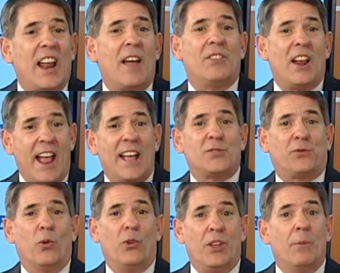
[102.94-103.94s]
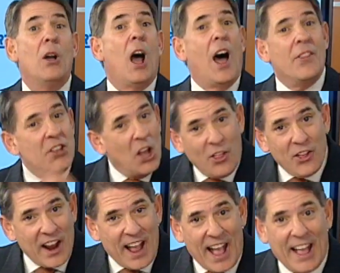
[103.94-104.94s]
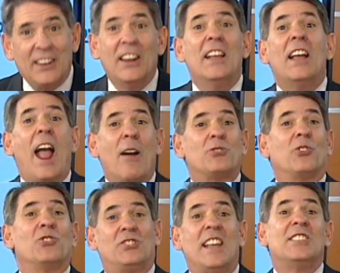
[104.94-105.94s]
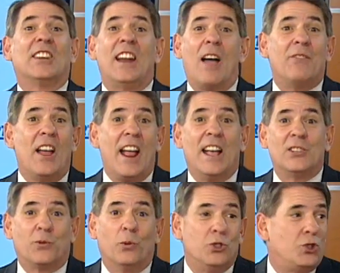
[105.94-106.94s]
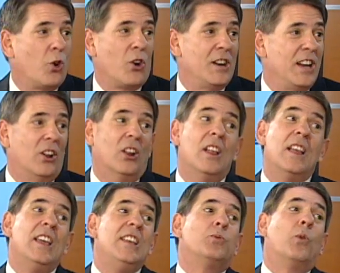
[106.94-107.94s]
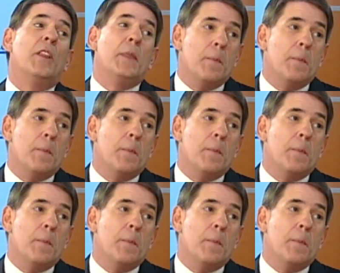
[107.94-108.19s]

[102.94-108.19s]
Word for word: to have their hands full with him. On the other hand, Arizona State's going to have their hands full with Jordan Hill. He's one of the